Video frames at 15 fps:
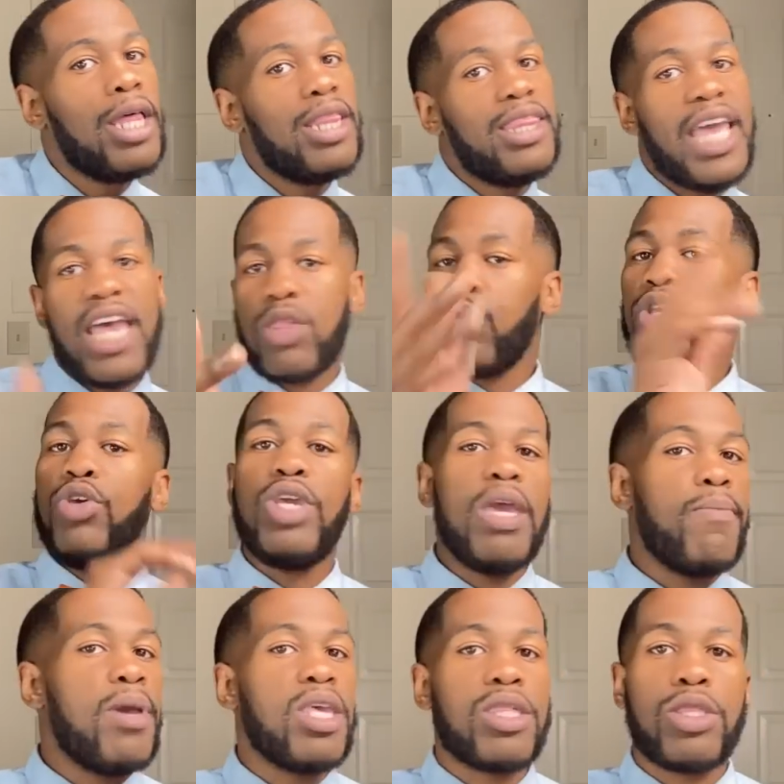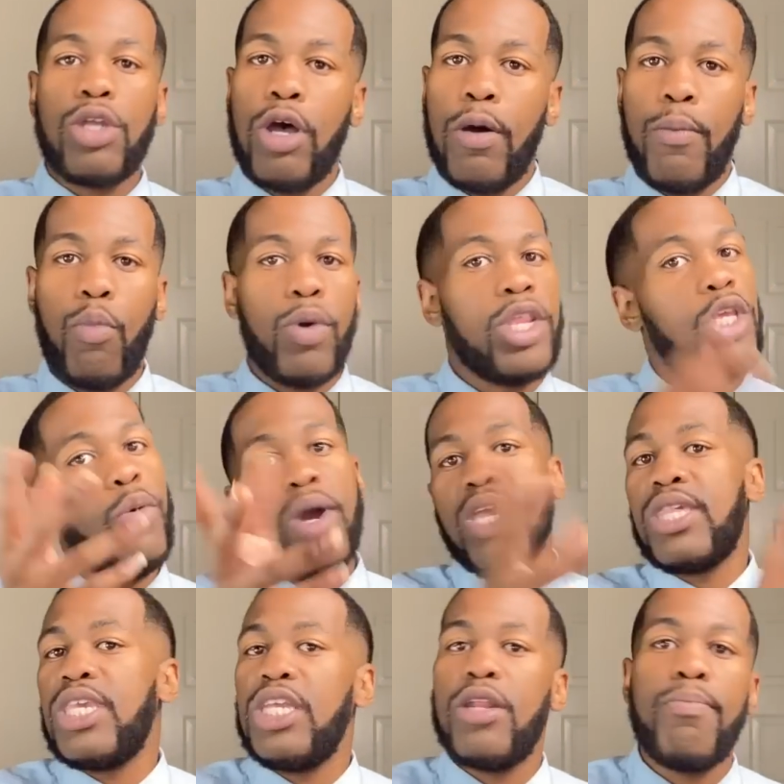that's where you get messed up. When you ain't
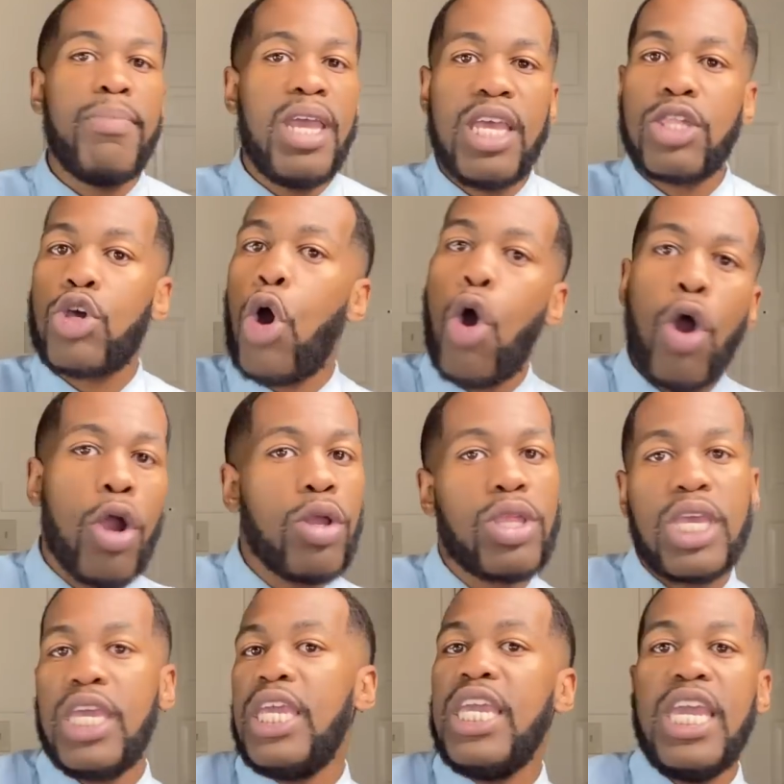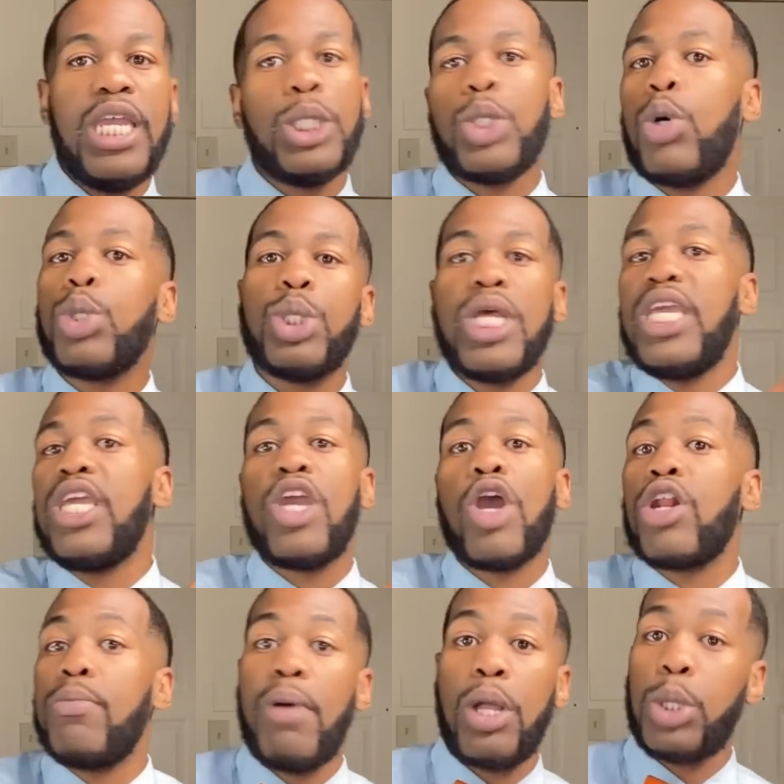seen a man's cars and he ain't showed you that he cared
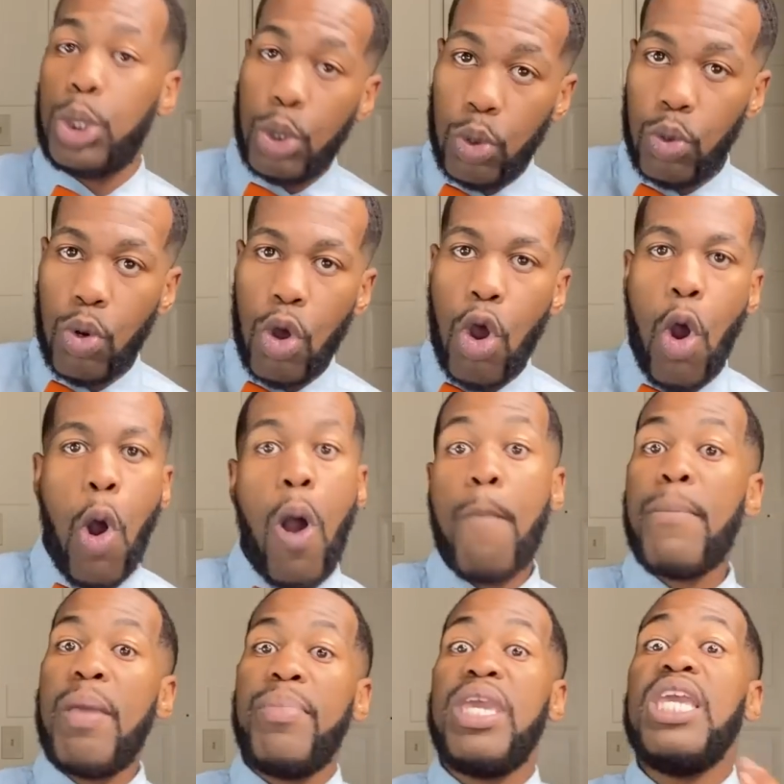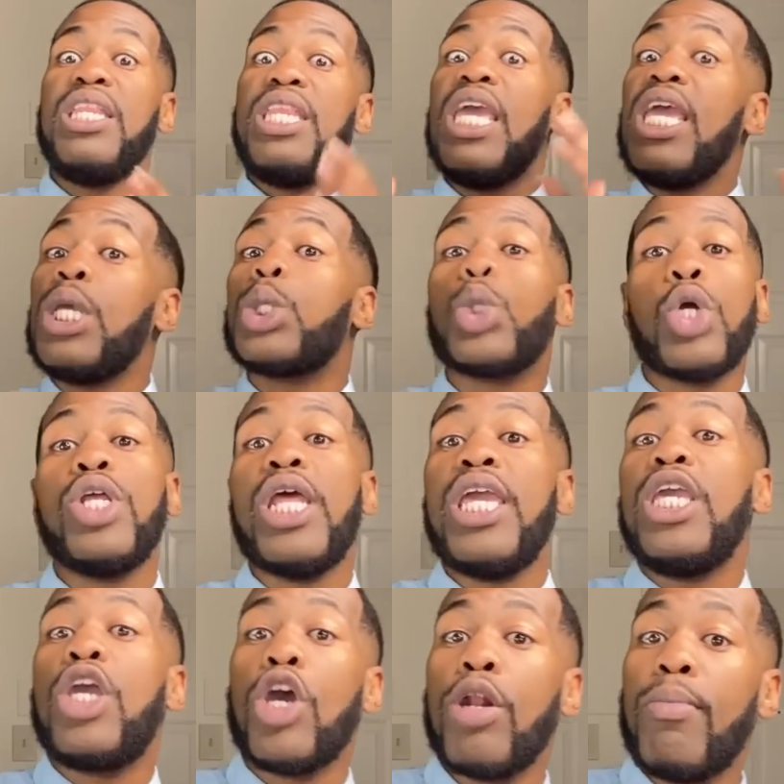about you, or maybe he did show you that he
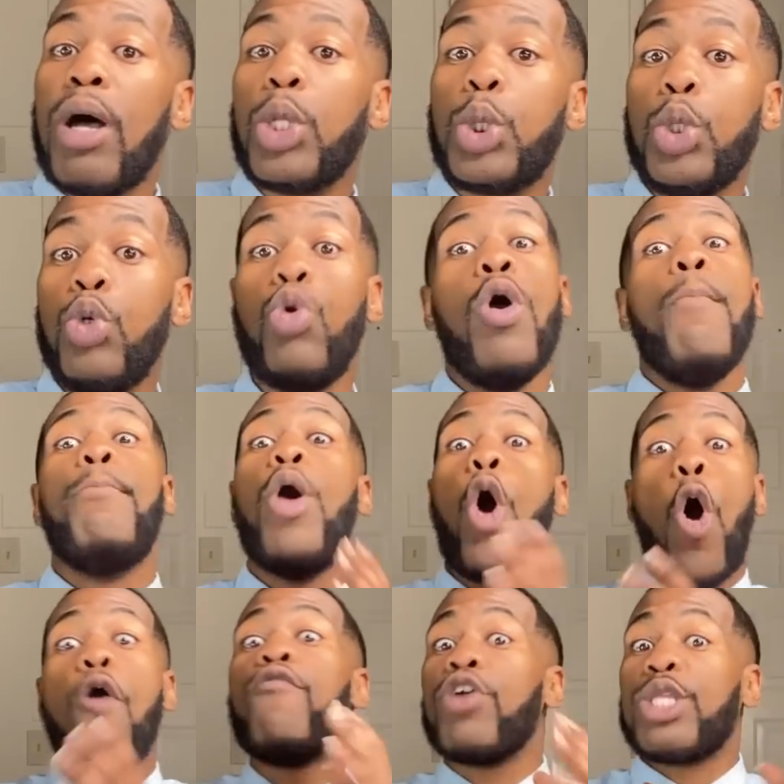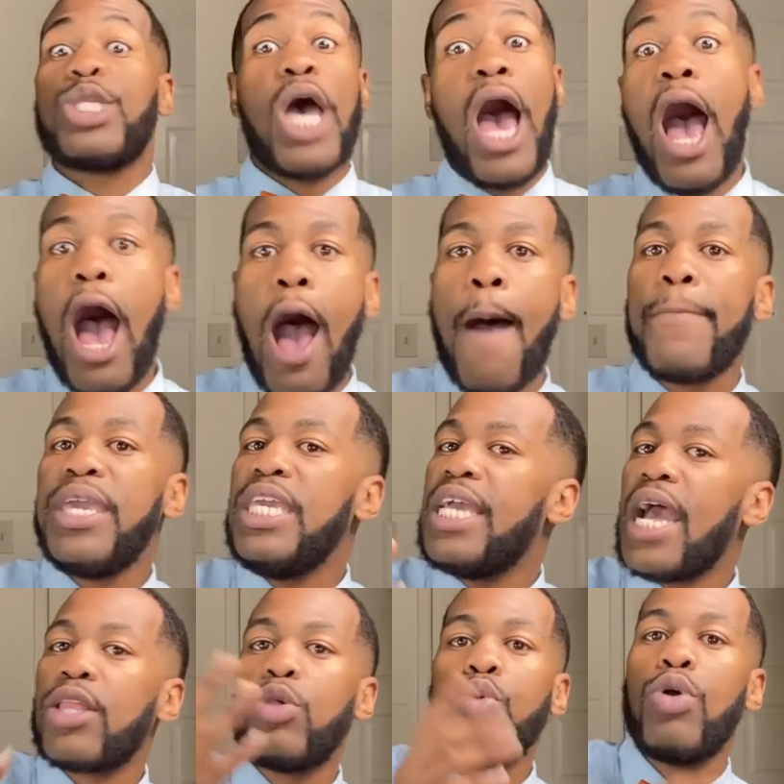cared about you, but over time he
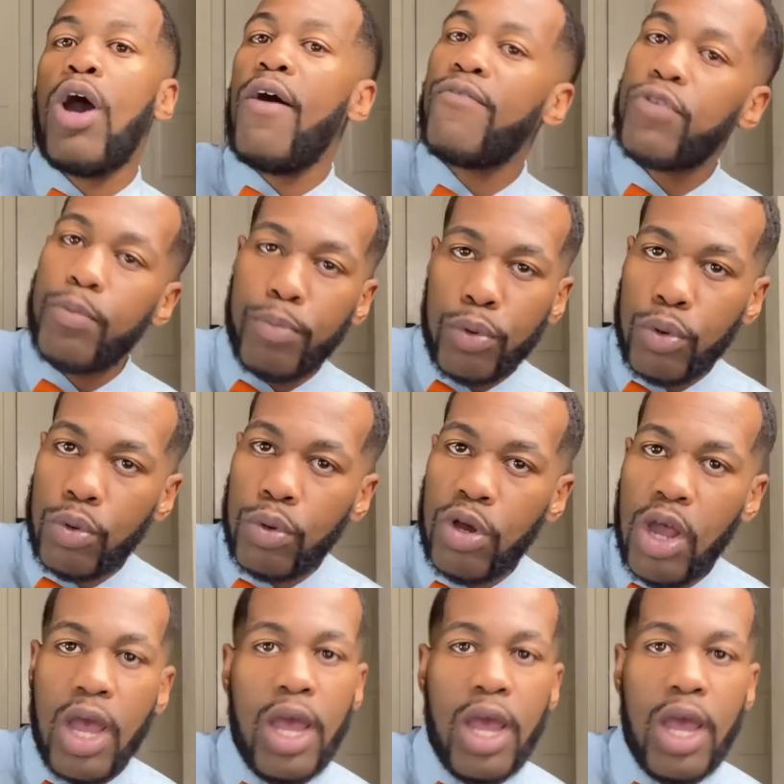got too comfortable